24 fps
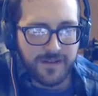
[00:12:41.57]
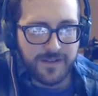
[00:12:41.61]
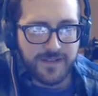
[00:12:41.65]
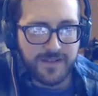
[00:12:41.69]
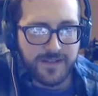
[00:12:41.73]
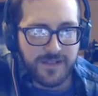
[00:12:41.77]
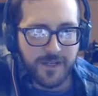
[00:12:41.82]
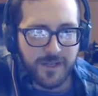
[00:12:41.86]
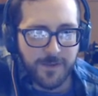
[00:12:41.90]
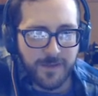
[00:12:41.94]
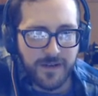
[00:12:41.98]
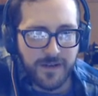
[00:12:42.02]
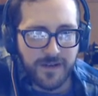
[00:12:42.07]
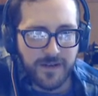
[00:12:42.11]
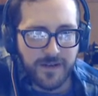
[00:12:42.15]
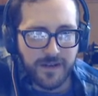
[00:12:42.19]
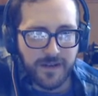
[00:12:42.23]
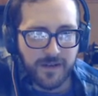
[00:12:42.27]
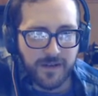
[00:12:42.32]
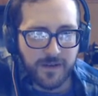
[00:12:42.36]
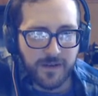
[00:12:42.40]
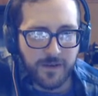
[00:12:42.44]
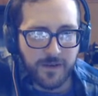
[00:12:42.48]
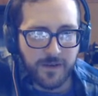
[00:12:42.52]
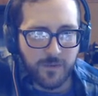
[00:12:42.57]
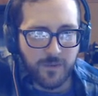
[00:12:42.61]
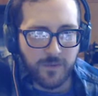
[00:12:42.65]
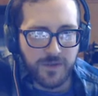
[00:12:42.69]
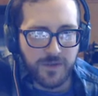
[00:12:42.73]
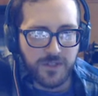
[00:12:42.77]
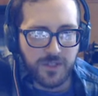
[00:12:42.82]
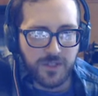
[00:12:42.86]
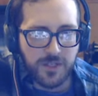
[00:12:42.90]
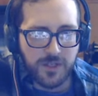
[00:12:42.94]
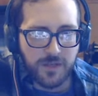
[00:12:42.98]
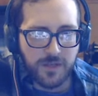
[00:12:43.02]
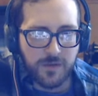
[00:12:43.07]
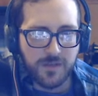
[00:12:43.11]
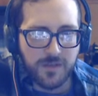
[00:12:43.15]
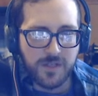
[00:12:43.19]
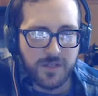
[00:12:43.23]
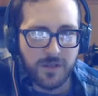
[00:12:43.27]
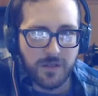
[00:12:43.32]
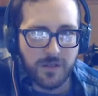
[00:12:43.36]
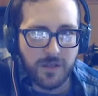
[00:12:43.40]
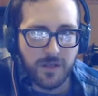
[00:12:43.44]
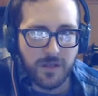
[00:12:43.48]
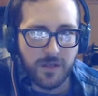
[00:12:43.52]
Tell me, Anita, what took you
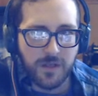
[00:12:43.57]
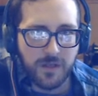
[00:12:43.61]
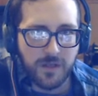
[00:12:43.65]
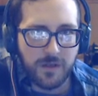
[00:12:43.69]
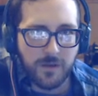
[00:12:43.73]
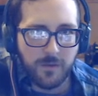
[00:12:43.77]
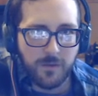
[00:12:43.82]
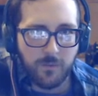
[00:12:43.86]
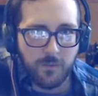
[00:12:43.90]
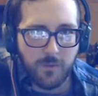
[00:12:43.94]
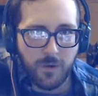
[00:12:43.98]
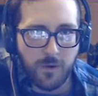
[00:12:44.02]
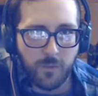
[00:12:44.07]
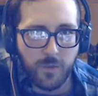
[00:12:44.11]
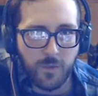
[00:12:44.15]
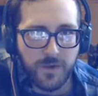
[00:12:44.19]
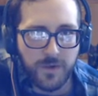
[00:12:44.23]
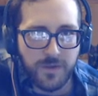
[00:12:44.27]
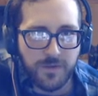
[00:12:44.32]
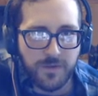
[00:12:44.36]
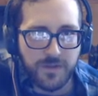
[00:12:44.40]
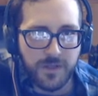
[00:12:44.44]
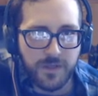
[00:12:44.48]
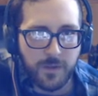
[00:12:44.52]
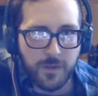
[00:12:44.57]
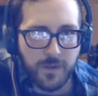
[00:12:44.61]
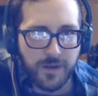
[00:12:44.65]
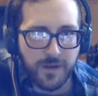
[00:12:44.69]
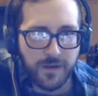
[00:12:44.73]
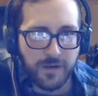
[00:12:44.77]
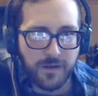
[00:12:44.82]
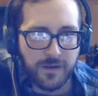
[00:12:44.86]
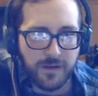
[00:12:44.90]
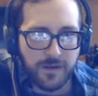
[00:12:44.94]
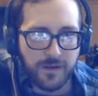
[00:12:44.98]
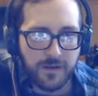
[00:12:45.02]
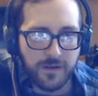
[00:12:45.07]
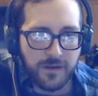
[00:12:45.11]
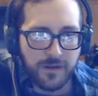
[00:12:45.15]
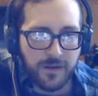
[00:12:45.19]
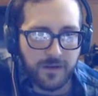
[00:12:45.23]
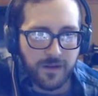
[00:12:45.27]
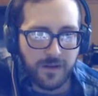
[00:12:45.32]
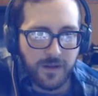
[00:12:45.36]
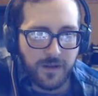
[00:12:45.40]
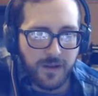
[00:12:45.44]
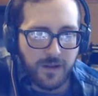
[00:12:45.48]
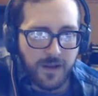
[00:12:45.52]
so long? What were you doing?
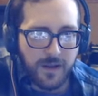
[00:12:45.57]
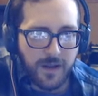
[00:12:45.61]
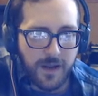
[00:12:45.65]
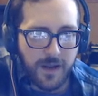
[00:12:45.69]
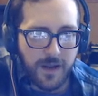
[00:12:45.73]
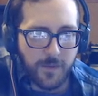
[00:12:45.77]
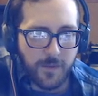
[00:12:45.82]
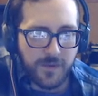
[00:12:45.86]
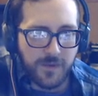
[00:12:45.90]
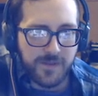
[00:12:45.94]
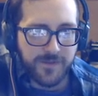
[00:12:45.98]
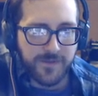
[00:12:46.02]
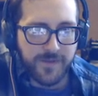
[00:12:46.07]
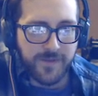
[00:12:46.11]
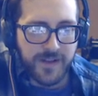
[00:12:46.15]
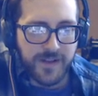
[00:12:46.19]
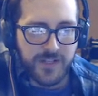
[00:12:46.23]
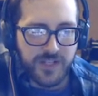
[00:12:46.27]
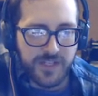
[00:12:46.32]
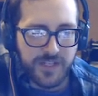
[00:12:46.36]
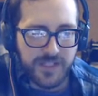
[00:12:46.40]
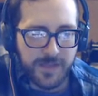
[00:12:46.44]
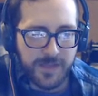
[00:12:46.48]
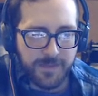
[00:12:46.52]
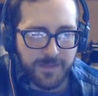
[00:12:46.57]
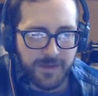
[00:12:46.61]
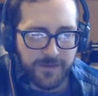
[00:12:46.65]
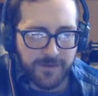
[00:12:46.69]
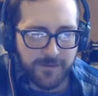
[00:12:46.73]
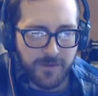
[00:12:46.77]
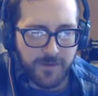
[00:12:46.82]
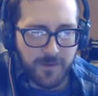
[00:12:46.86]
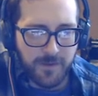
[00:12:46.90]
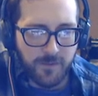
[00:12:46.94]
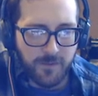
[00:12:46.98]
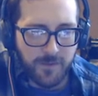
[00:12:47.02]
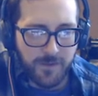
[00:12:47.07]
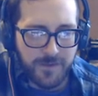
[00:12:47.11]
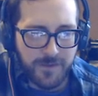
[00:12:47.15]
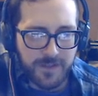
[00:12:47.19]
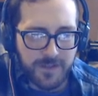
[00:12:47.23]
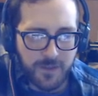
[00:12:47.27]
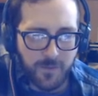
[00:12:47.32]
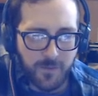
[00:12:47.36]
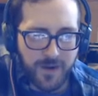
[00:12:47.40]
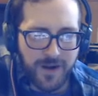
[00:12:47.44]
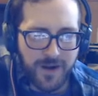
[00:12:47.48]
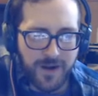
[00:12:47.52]
I was fetching something for the woman
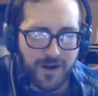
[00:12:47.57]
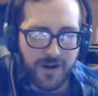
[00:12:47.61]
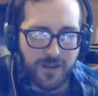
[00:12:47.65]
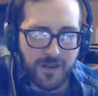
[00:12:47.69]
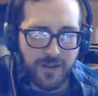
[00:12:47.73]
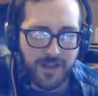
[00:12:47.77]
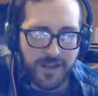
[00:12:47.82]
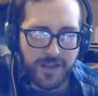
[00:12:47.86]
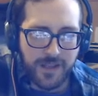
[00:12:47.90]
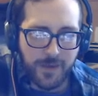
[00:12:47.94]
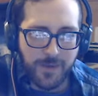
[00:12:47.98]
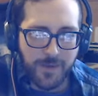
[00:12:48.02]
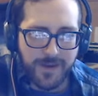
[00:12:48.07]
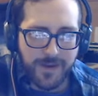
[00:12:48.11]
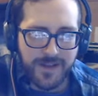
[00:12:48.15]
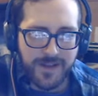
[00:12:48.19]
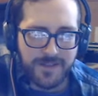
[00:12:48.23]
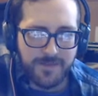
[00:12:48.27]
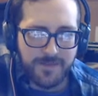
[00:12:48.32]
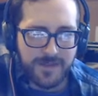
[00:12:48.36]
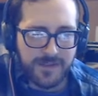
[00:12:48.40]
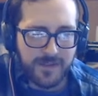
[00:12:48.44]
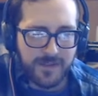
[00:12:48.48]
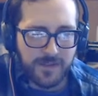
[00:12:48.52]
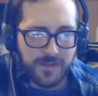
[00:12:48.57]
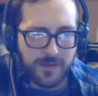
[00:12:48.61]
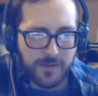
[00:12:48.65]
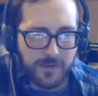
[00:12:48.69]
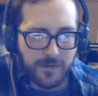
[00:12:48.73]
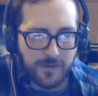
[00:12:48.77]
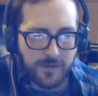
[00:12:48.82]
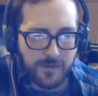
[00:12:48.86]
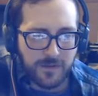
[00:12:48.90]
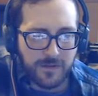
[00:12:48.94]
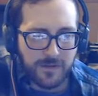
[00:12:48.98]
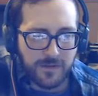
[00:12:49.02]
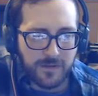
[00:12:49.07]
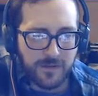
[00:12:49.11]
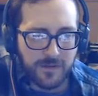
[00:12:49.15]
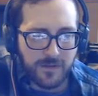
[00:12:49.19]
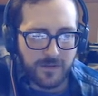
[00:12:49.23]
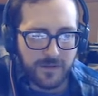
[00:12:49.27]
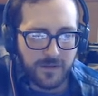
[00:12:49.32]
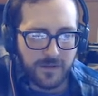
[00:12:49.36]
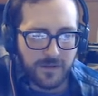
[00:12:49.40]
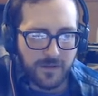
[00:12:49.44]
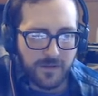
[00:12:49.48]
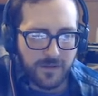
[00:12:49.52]
to wear, like you asked me to.
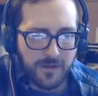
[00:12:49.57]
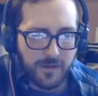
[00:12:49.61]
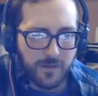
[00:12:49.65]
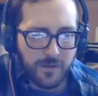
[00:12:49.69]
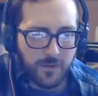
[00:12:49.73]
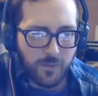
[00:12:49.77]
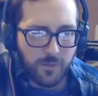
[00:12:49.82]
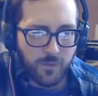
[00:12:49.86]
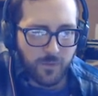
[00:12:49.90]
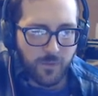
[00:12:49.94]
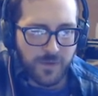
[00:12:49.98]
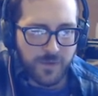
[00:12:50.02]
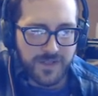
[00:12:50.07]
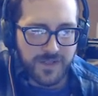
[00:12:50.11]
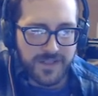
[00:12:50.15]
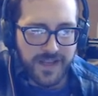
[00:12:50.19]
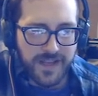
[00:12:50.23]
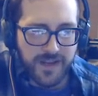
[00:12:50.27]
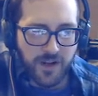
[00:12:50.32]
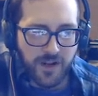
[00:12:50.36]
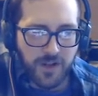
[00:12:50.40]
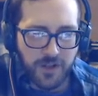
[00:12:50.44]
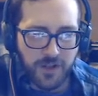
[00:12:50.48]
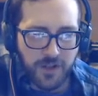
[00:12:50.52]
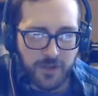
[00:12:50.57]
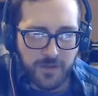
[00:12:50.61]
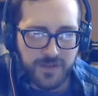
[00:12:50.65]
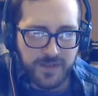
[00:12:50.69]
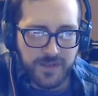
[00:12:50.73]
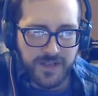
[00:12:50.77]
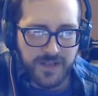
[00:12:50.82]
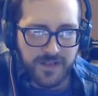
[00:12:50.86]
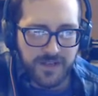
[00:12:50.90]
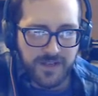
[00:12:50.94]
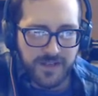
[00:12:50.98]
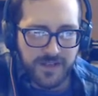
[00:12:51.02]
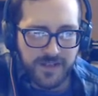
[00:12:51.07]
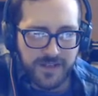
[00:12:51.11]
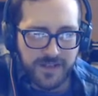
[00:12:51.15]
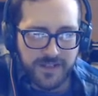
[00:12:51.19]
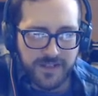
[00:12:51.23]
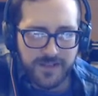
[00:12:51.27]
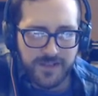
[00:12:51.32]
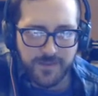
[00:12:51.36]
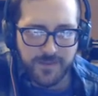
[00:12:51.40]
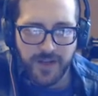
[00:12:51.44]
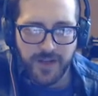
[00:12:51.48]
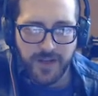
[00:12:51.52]
Was that all you did?
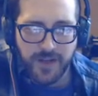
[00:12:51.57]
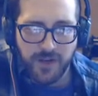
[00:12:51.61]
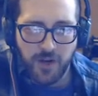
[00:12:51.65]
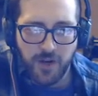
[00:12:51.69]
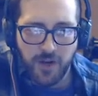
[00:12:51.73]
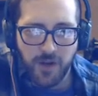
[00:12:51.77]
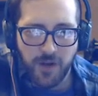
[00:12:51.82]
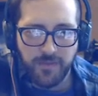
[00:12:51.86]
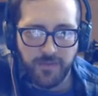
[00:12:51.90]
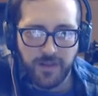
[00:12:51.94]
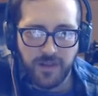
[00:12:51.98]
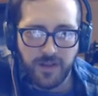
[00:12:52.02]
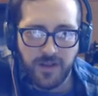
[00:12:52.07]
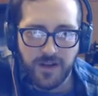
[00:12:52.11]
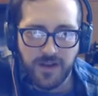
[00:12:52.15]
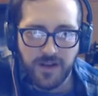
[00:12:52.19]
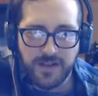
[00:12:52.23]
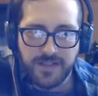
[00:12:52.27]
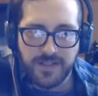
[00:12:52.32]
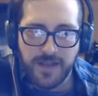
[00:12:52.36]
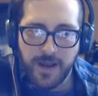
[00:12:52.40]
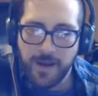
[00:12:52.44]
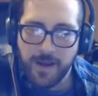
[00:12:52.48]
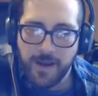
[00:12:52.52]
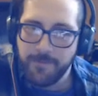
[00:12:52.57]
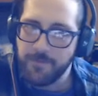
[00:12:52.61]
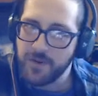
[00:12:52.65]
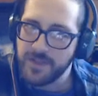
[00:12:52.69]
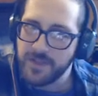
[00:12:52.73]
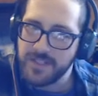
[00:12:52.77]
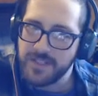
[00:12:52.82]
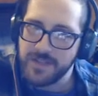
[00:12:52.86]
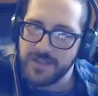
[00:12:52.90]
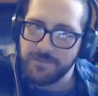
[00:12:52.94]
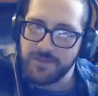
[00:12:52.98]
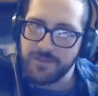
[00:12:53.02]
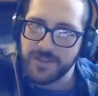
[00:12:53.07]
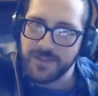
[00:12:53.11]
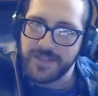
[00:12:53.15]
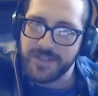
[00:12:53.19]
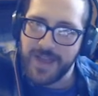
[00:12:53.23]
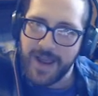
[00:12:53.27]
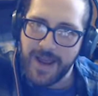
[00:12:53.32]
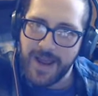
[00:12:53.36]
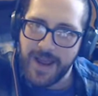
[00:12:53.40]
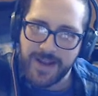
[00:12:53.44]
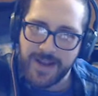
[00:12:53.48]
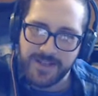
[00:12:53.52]
Seems like an awfully long time for a simple
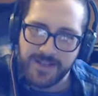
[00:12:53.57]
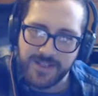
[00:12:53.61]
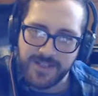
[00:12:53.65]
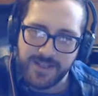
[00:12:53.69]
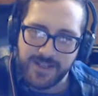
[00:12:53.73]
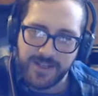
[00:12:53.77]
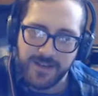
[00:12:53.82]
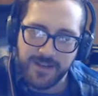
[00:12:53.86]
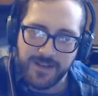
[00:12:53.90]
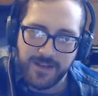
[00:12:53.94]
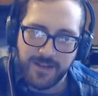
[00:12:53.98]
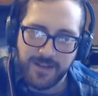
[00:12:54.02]
task.